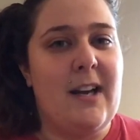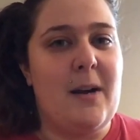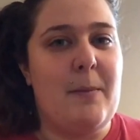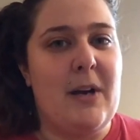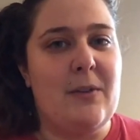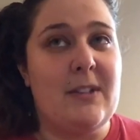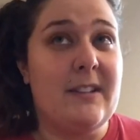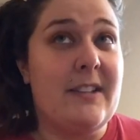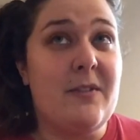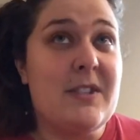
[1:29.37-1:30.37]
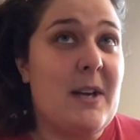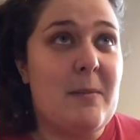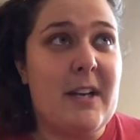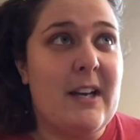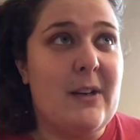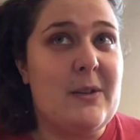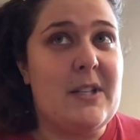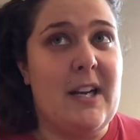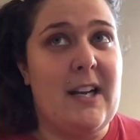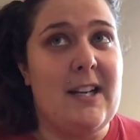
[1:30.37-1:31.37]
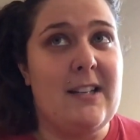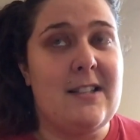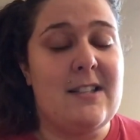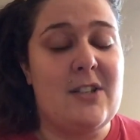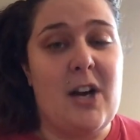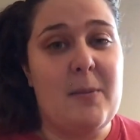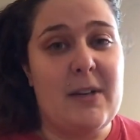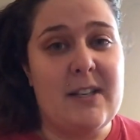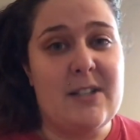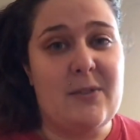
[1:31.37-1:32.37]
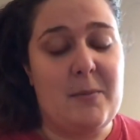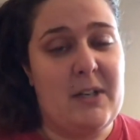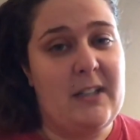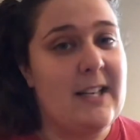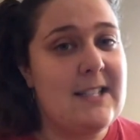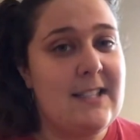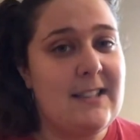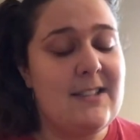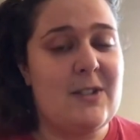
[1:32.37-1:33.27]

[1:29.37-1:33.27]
about the leaves coming out and stopping us from collecting.